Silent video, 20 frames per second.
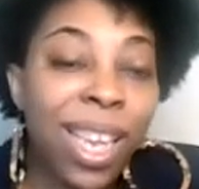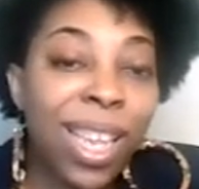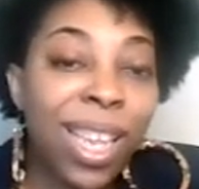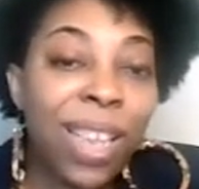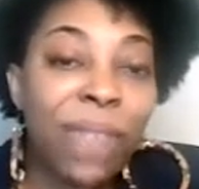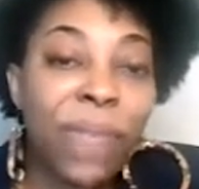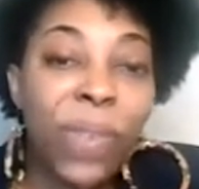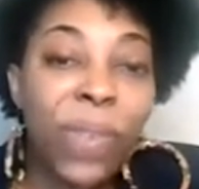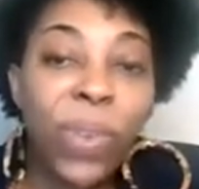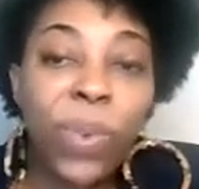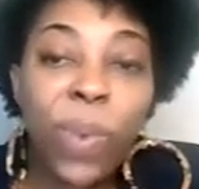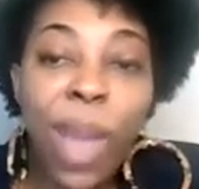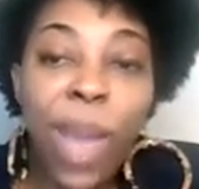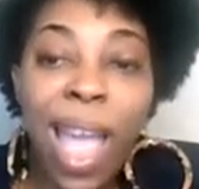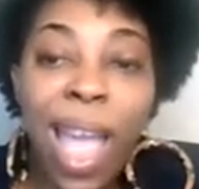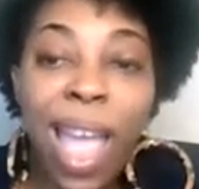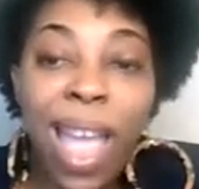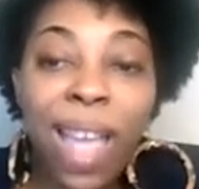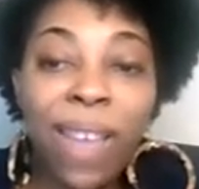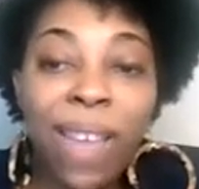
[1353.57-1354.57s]
If you
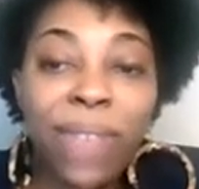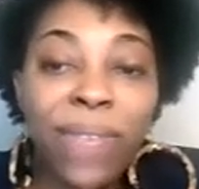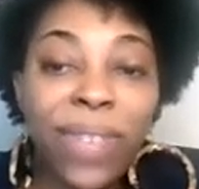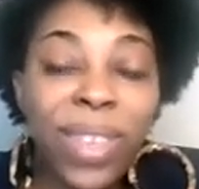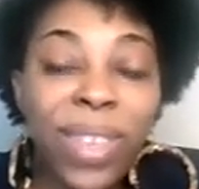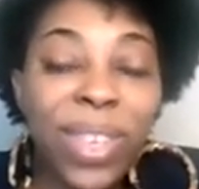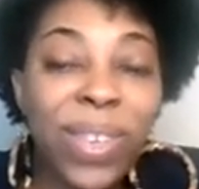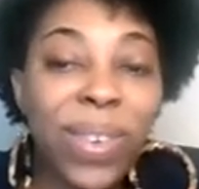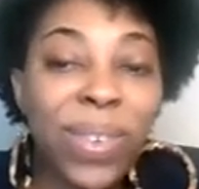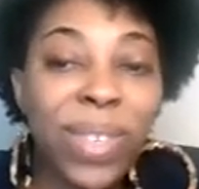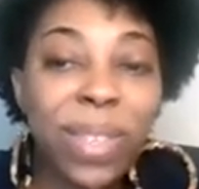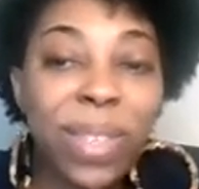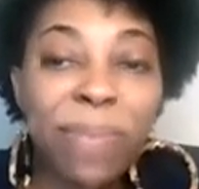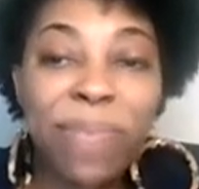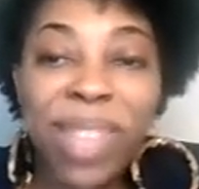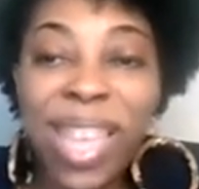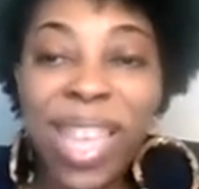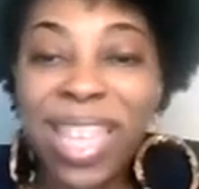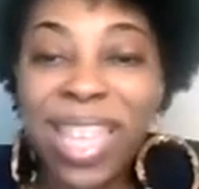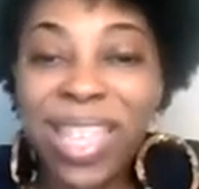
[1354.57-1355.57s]
have,
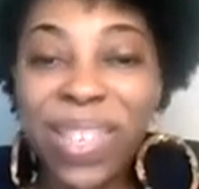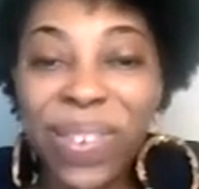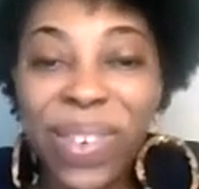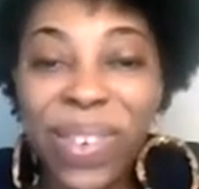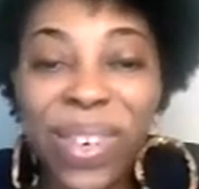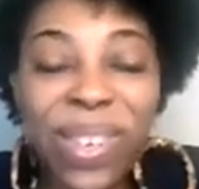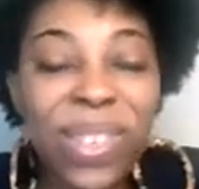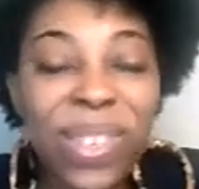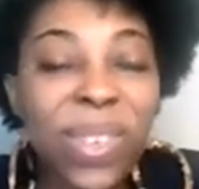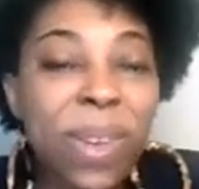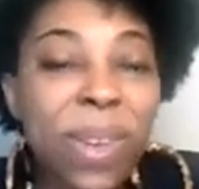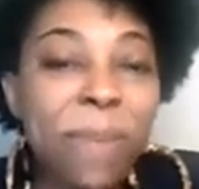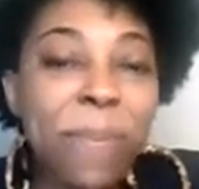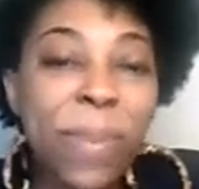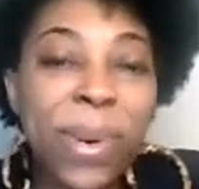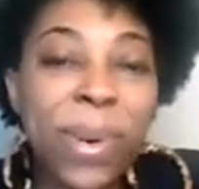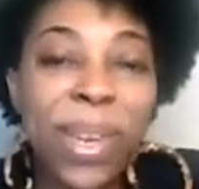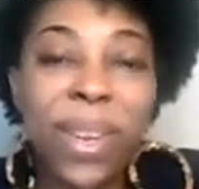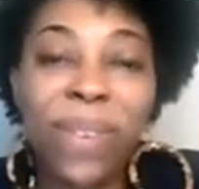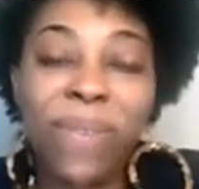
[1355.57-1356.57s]
some things going, you can
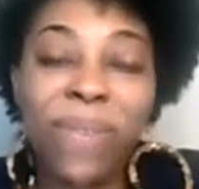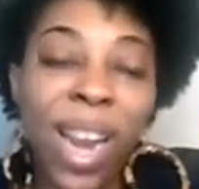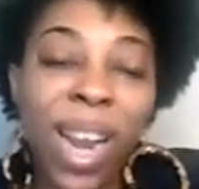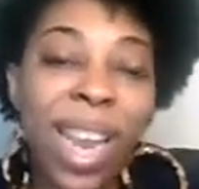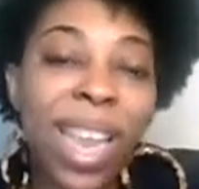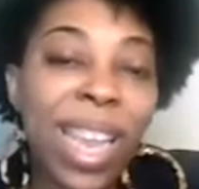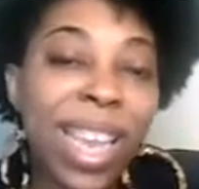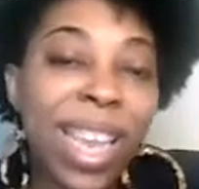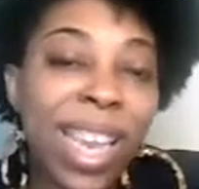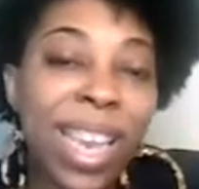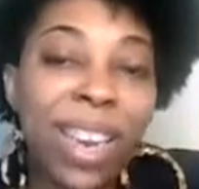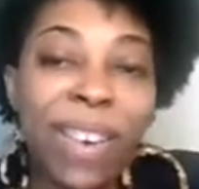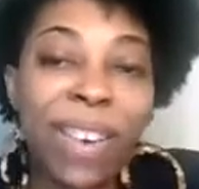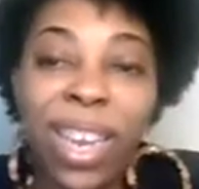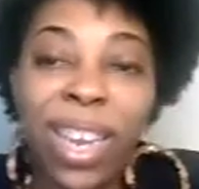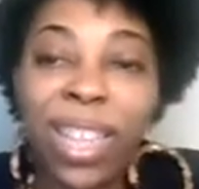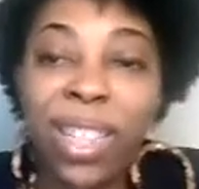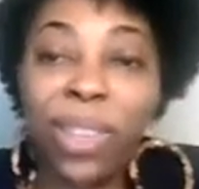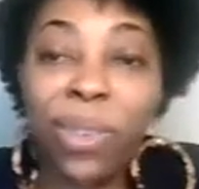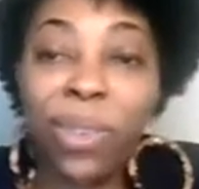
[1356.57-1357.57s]
put it right here
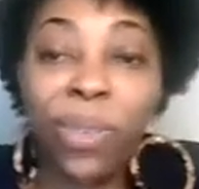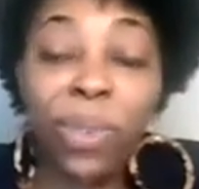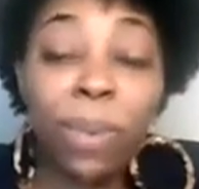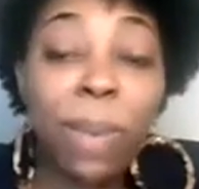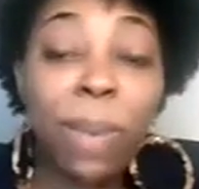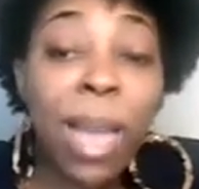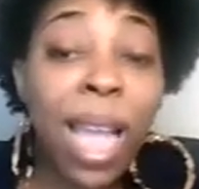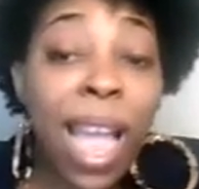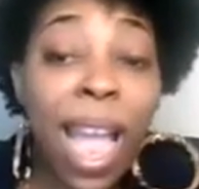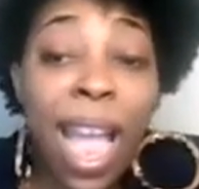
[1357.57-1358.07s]
in the group.